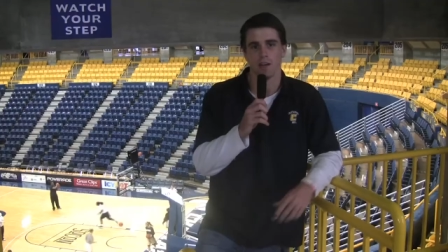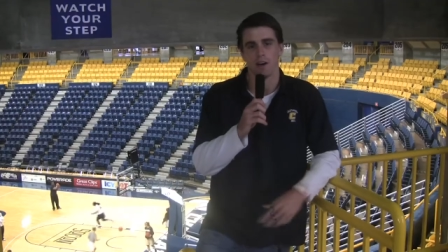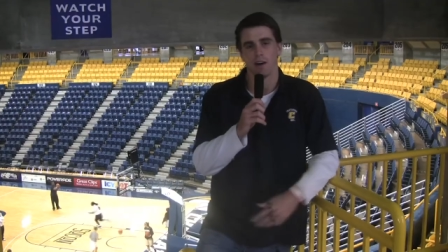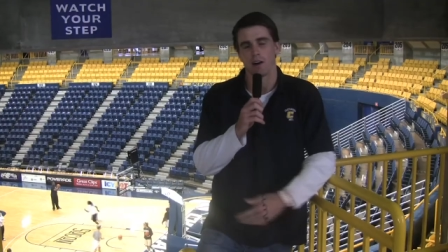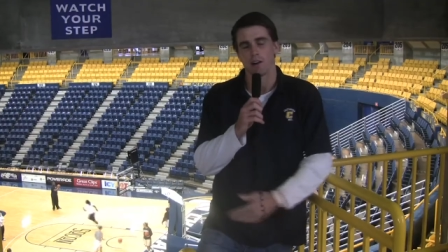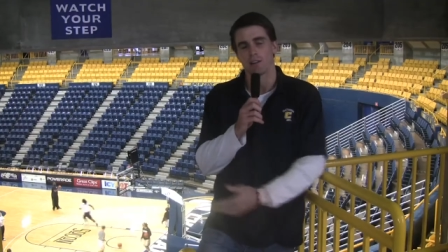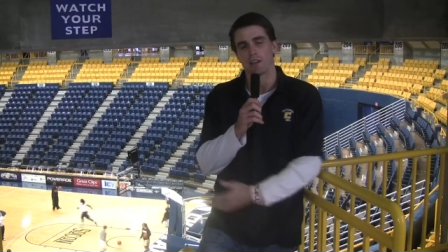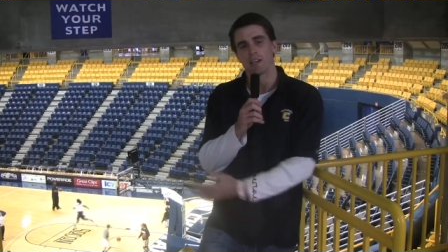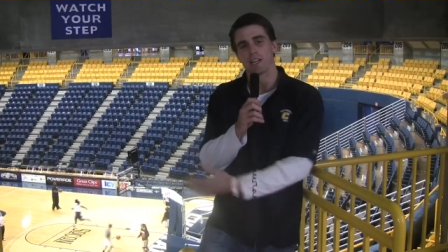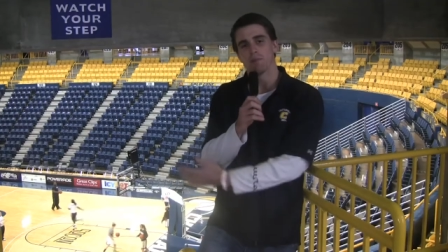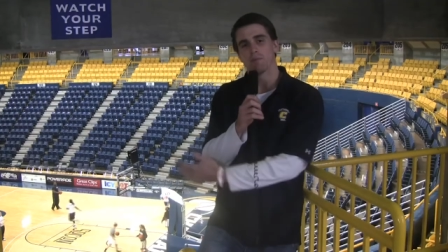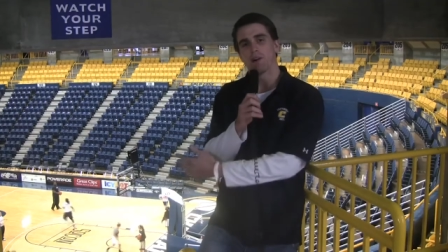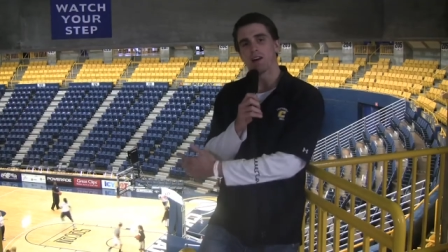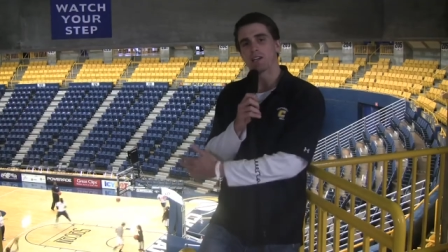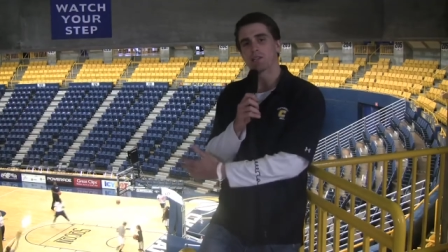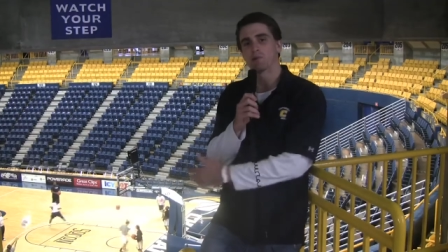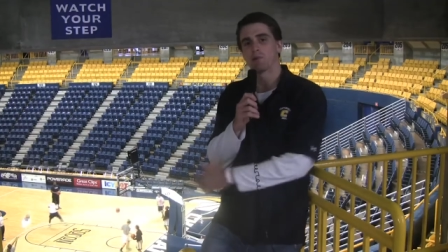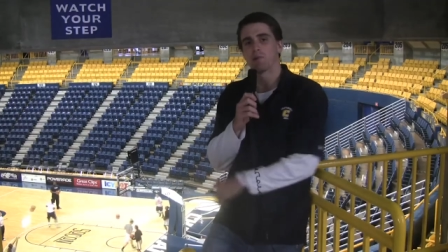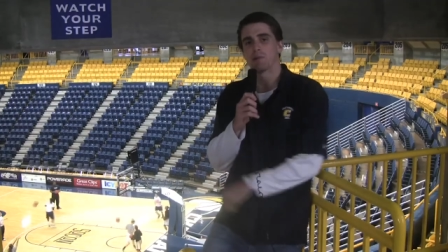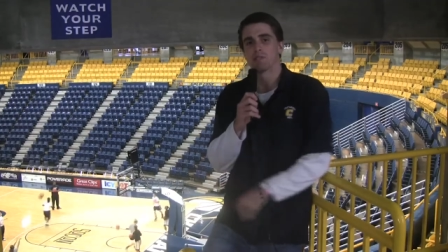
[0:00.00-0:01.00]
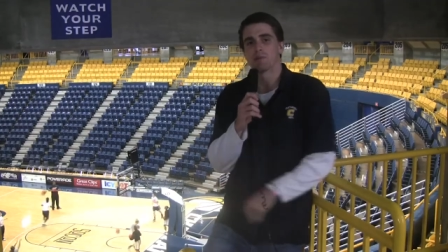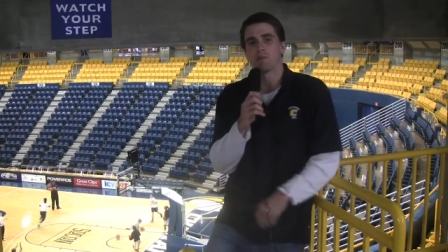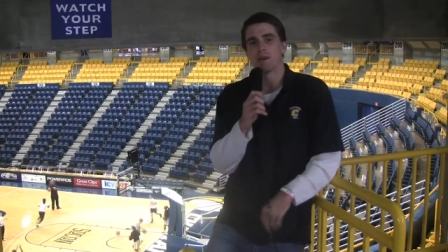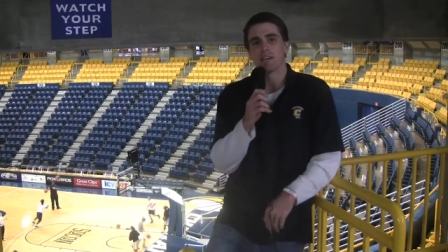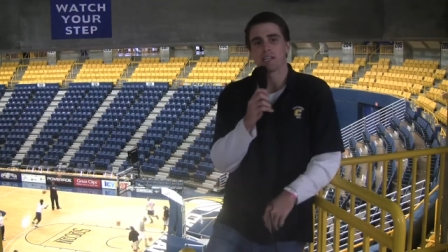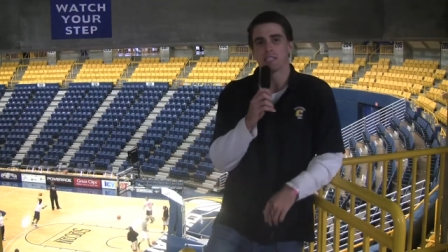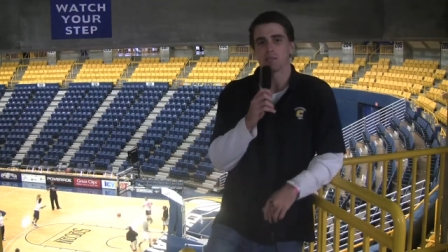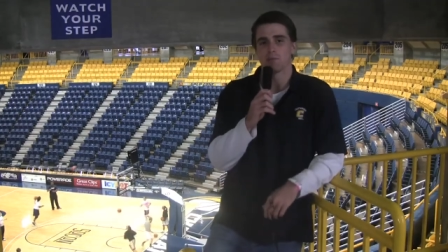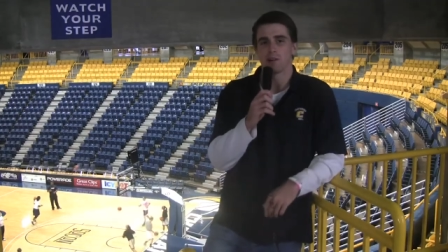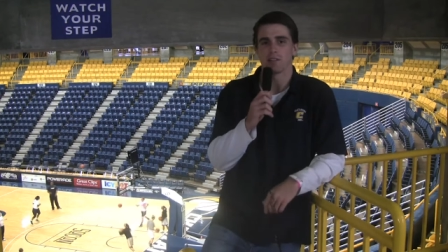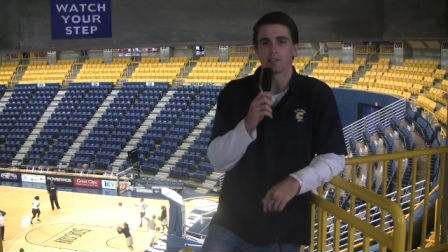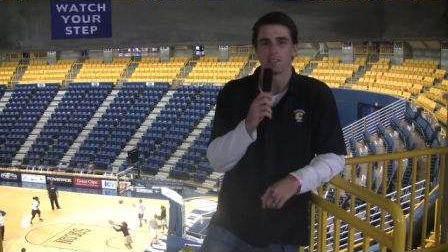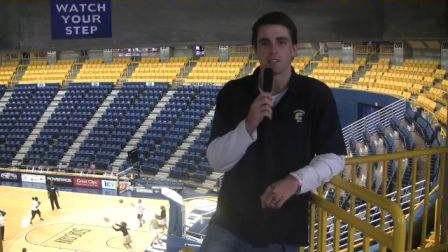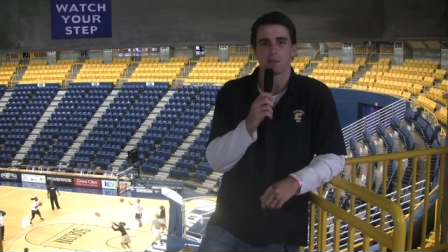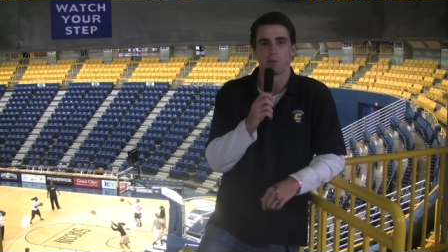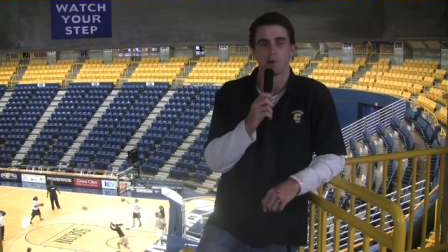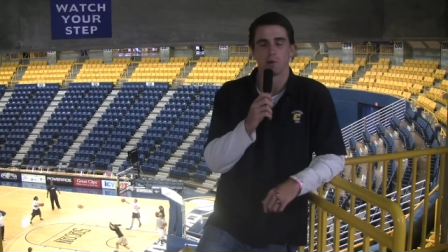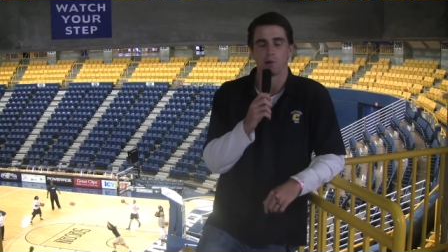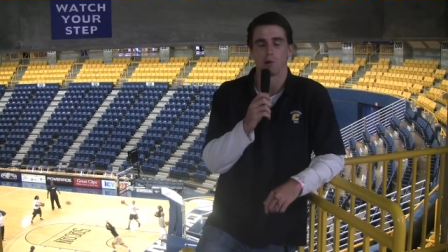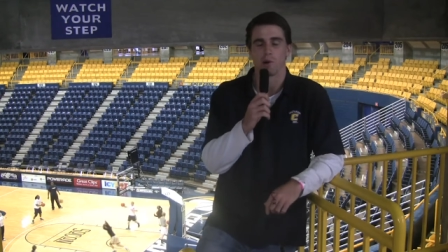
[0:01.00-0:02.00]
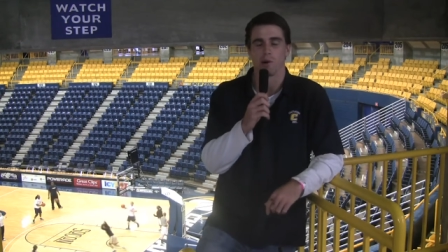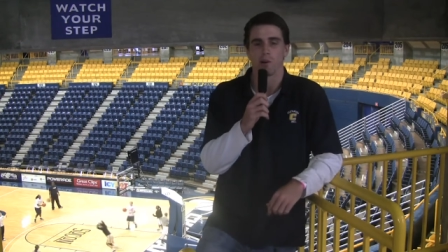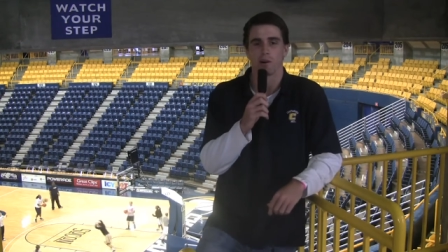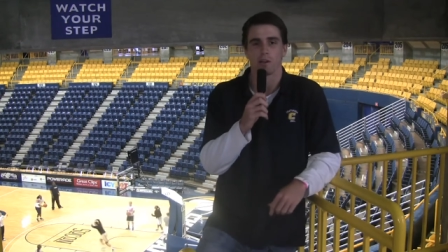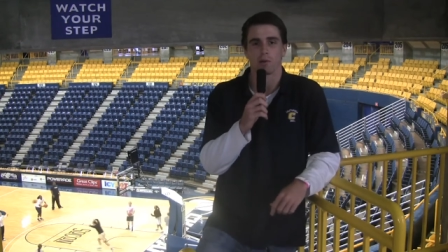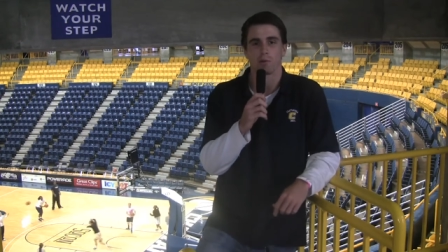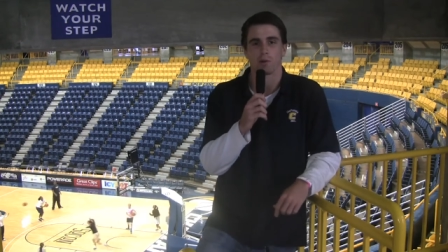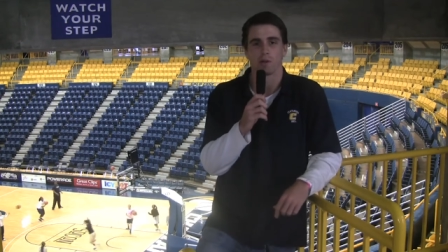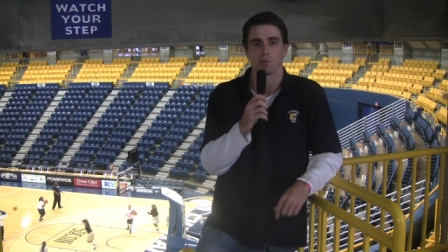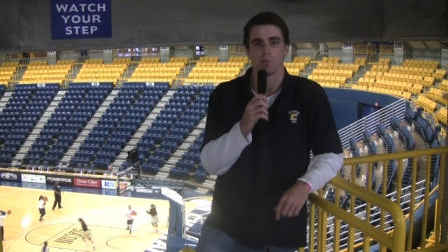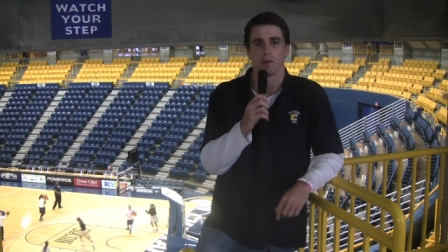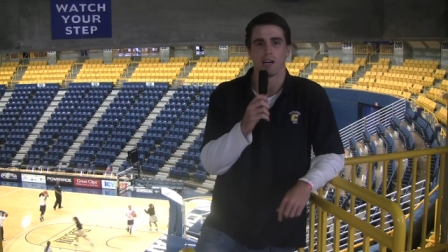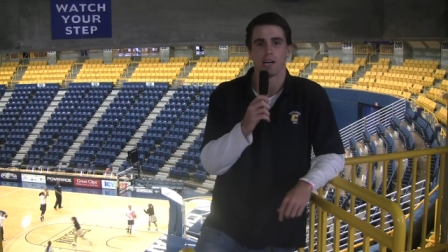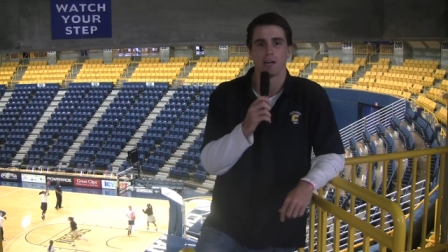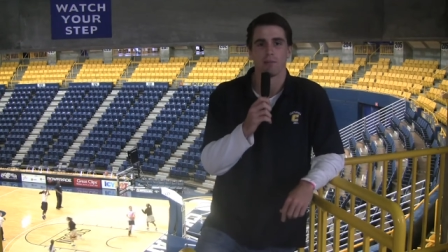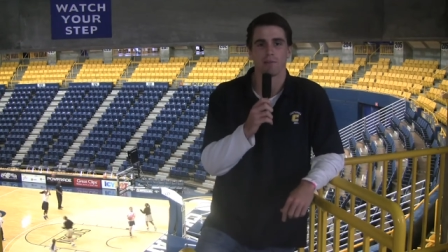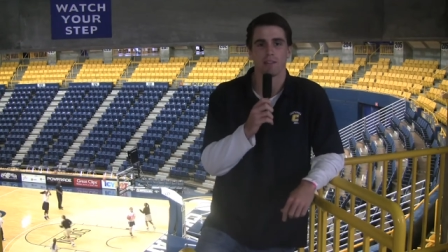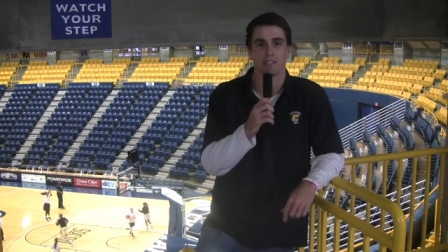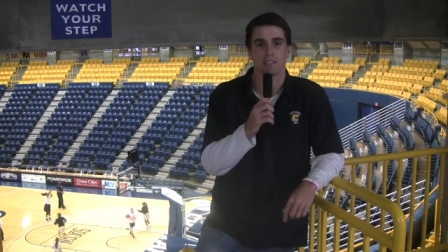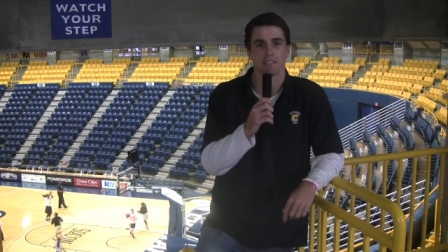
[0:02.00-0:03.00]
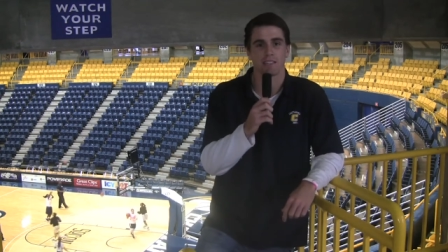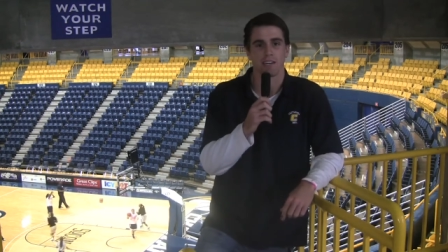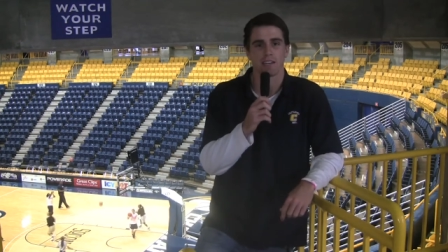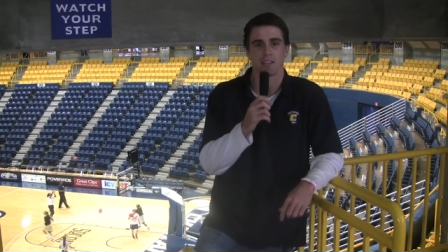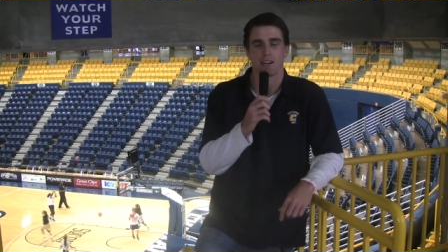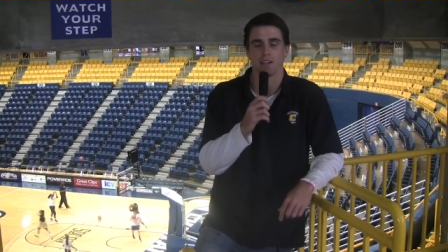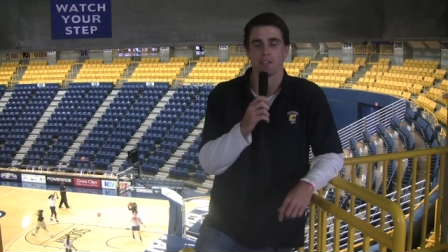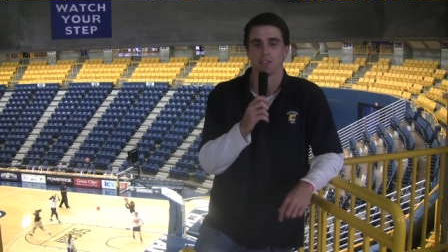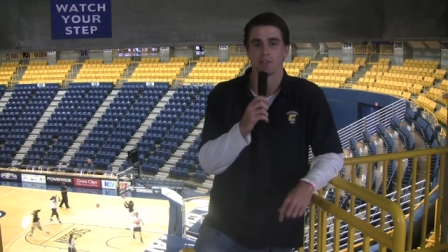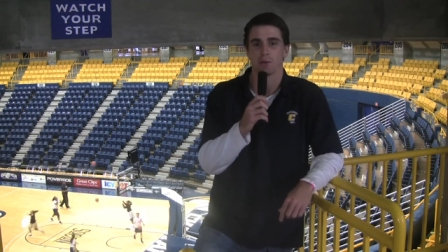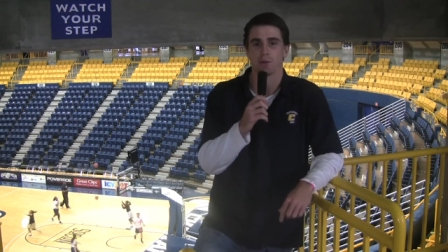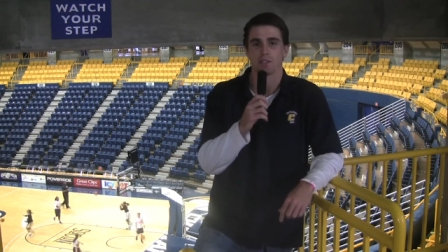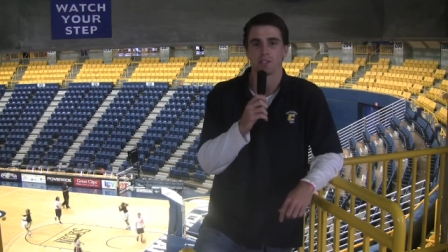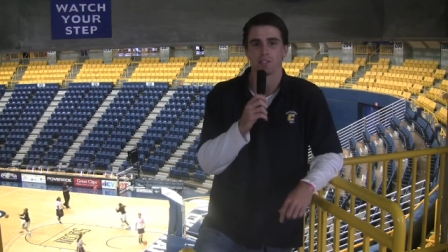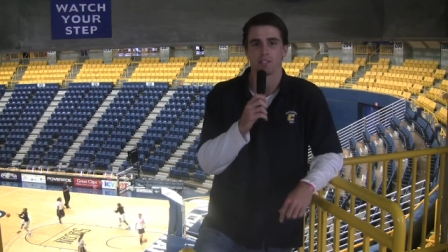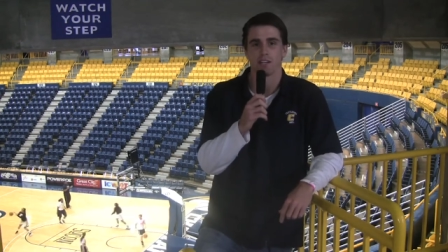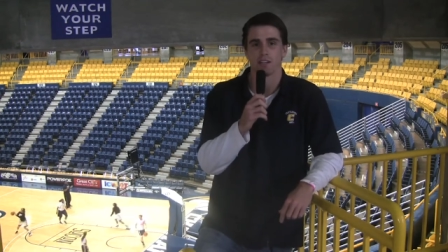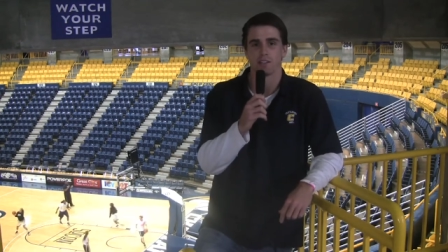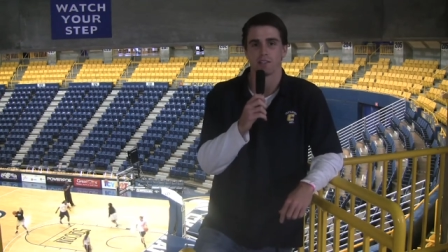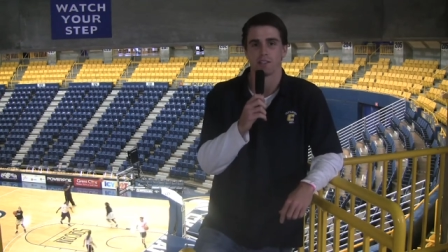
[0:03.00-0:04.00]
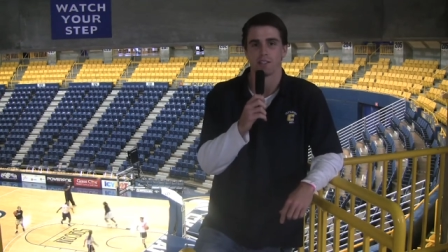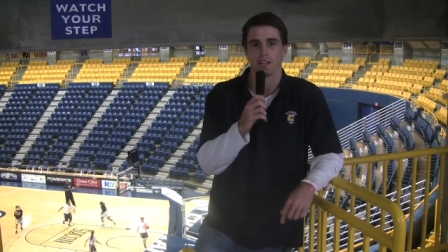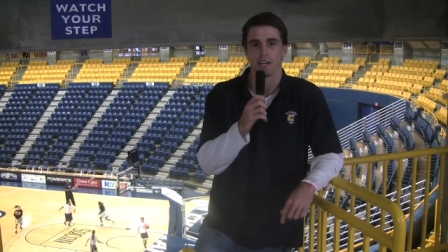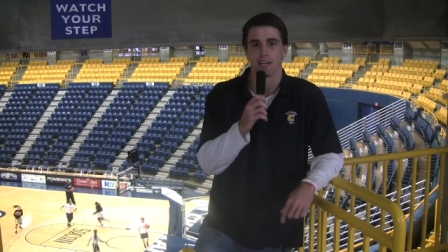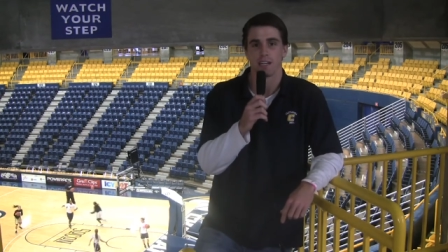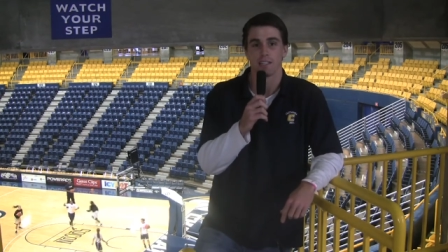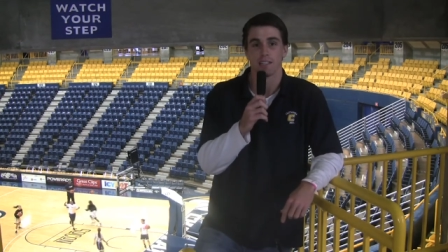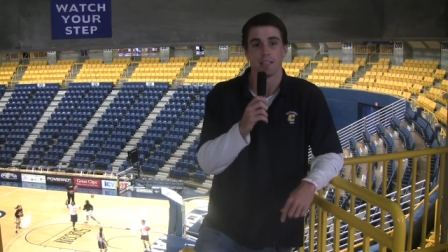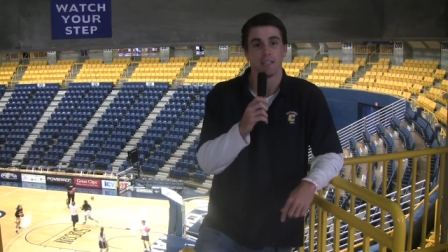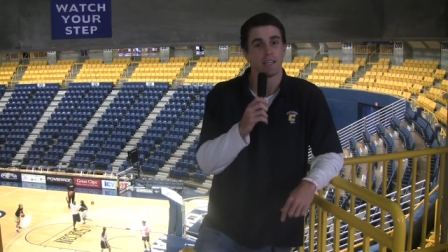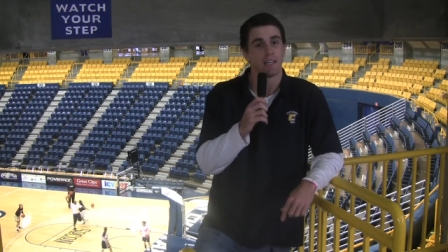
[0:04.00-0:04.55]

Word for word: Our Lady Mocs women's basketball team, who are hard at work behind me, take on Georgia Southern tonight.